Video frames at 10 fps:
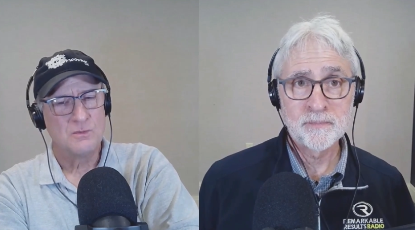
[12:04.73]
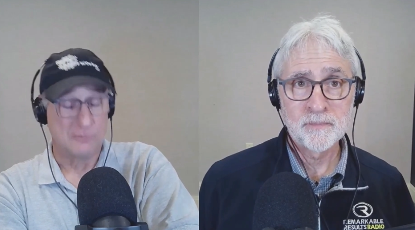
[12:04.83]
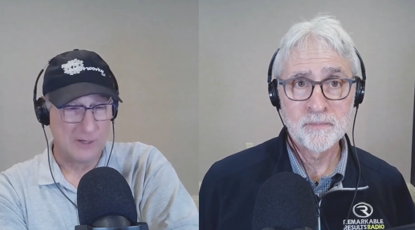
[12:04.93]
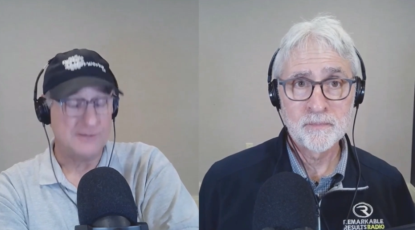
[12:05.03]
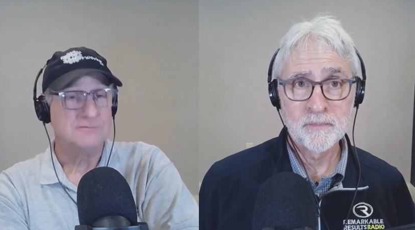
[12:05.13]

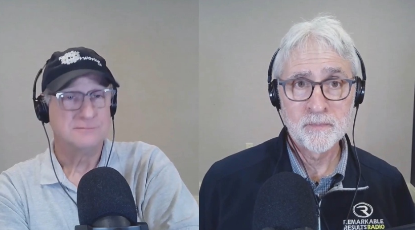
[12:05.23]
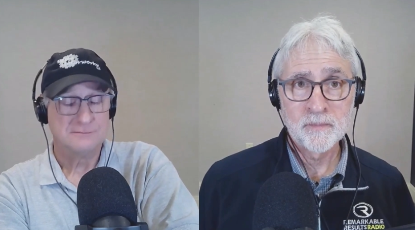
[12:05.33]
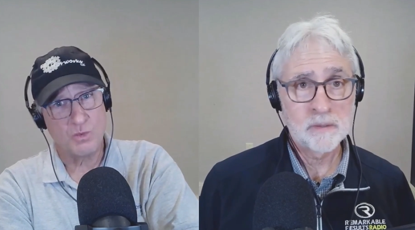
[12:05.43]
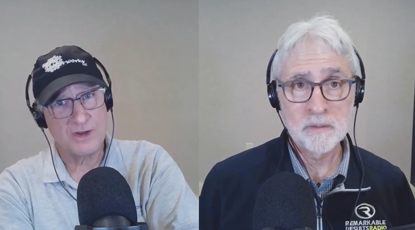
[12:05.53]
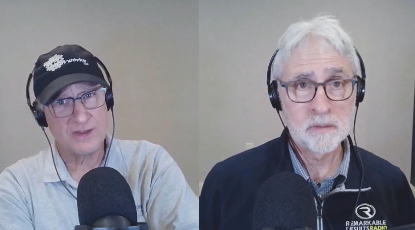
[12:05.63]
Speaker 1: Right.
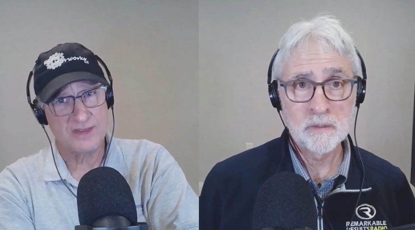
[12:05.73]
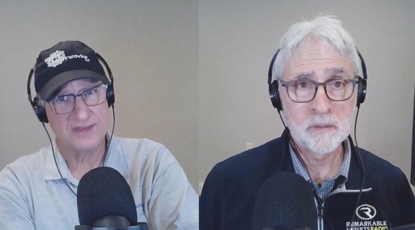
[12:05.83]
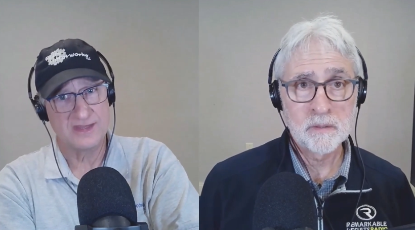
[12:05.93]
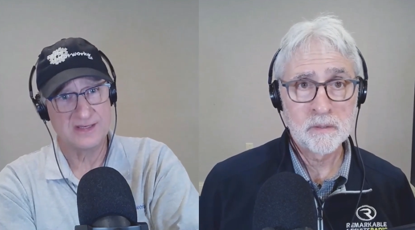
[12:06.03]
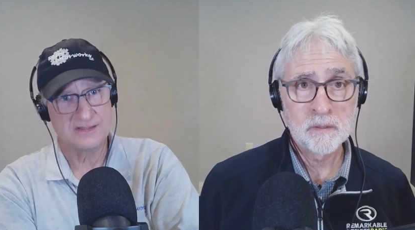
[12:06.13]
One of the
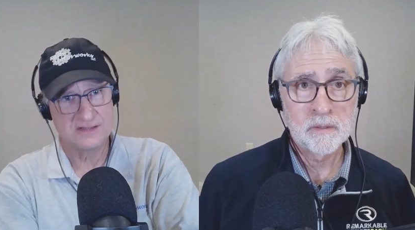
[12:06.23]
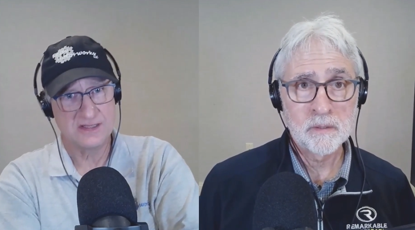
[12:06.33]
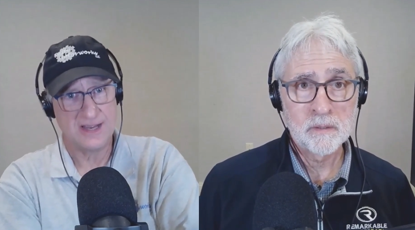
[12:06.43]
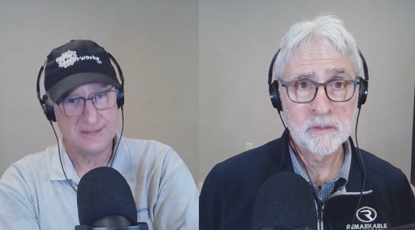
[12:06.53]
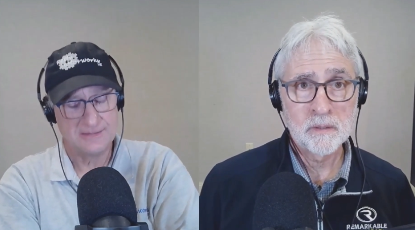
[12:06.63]
things
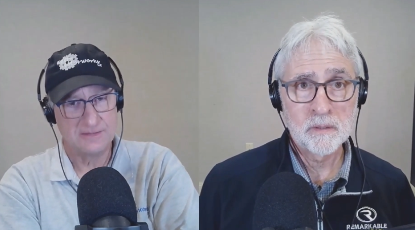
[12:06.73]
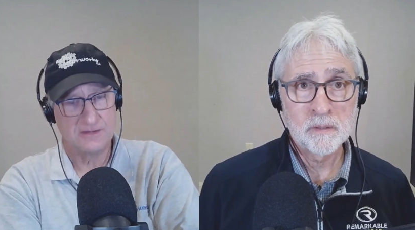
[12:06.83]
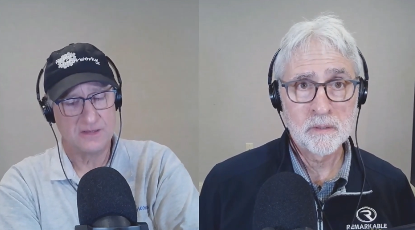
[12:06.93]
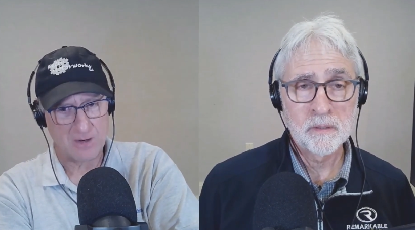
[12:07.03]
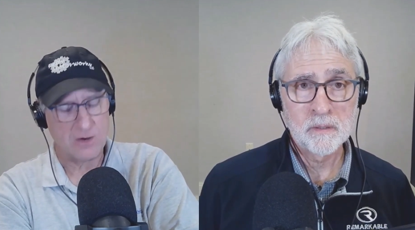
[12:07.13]
that
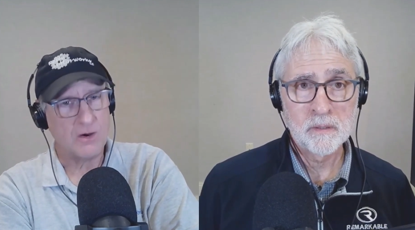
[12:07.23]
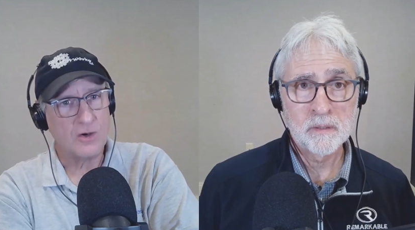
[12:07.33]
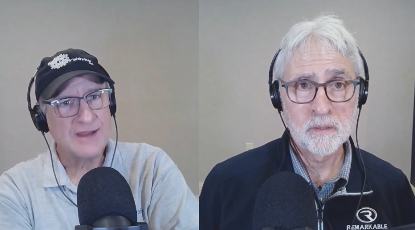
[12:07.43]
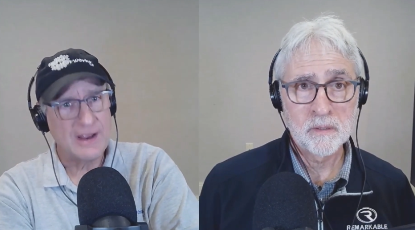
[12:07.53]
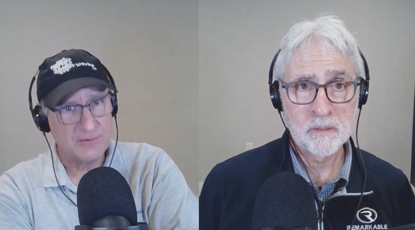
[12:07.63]
our,
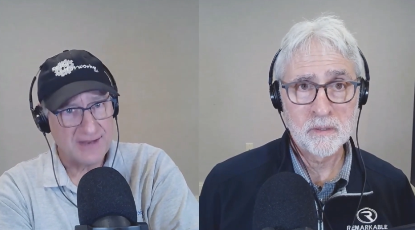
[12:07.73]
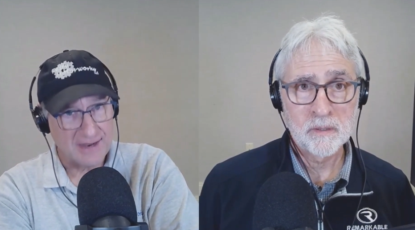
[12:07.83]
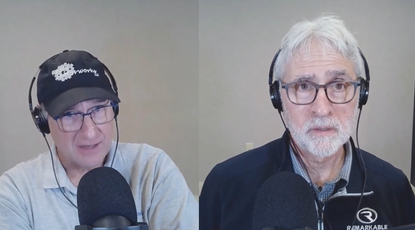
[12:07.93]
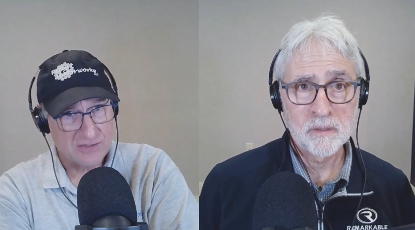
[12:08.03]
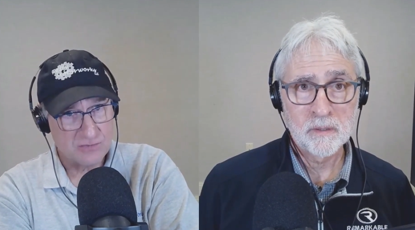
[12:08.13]
our, county
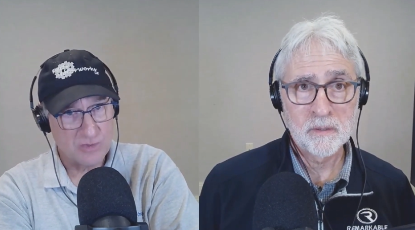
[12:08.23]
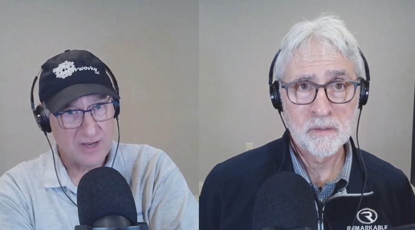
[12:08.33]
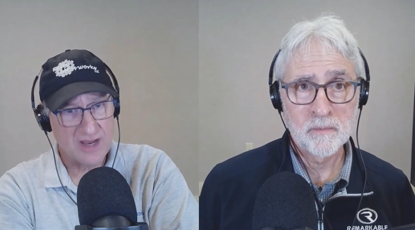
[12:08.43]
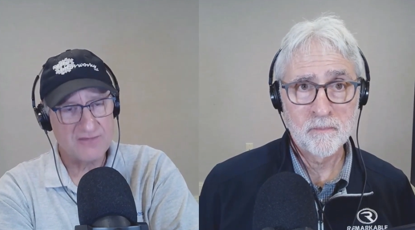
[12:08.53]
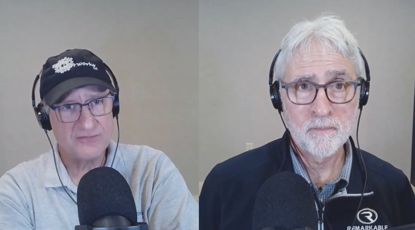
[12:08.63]
has, we
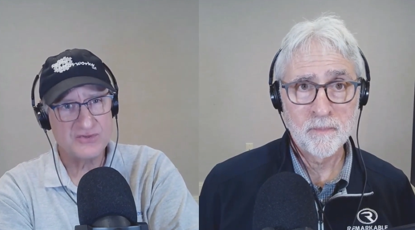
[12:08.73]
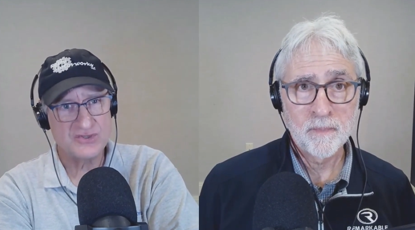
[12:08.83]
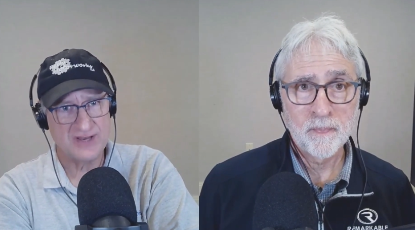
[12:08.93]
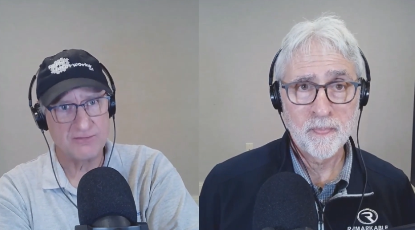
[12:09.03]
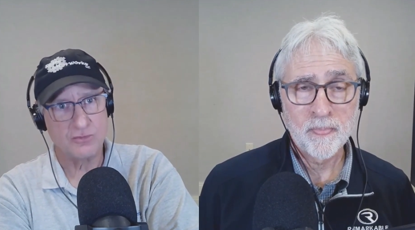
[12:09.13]
have
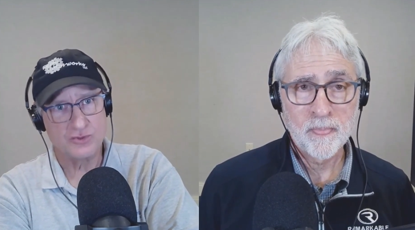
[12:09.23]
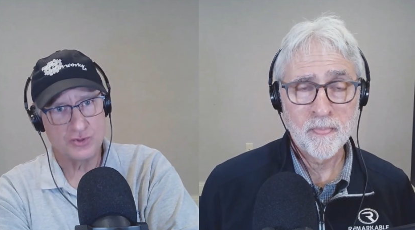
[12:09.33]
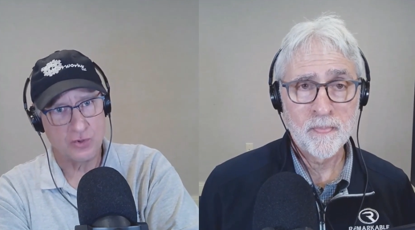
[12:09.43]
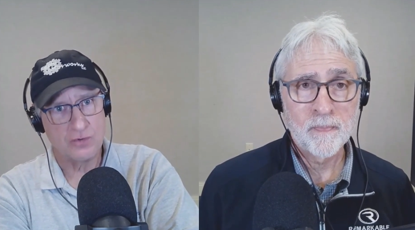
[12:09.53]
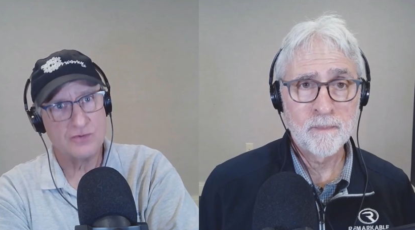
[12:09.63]
several
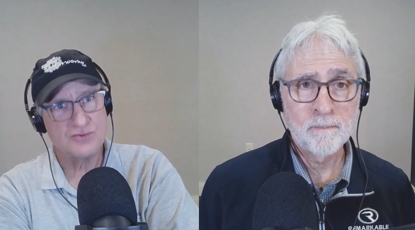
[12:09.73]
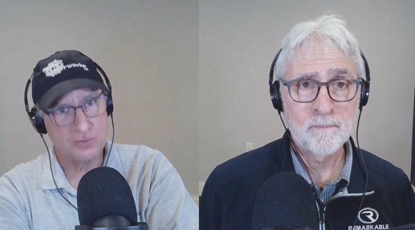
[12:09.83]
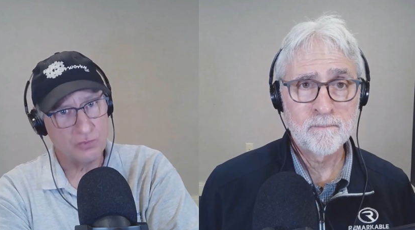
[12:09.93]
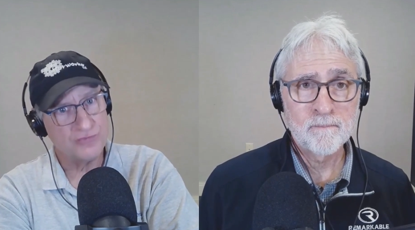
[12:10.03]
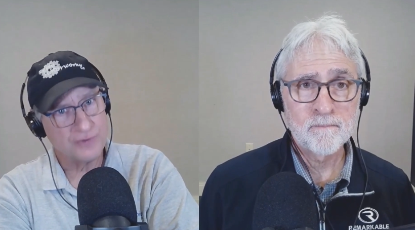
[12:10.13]
charter
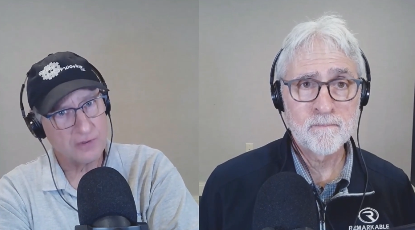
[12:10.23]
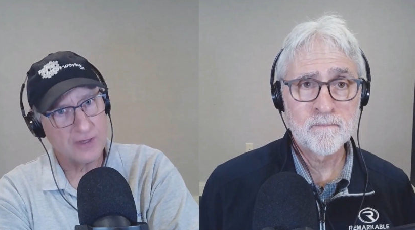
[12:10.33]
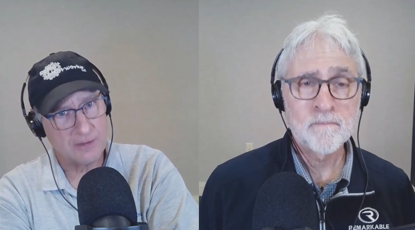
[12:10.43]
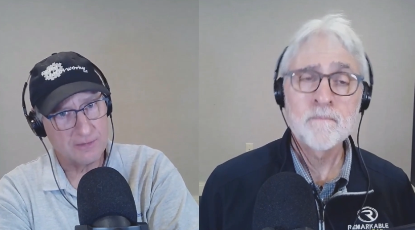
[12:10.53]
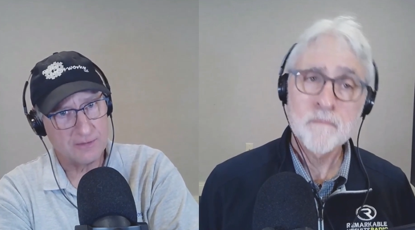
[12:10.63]
schools in our
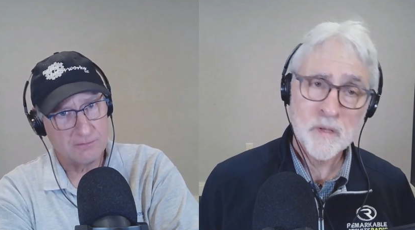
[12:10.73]
county.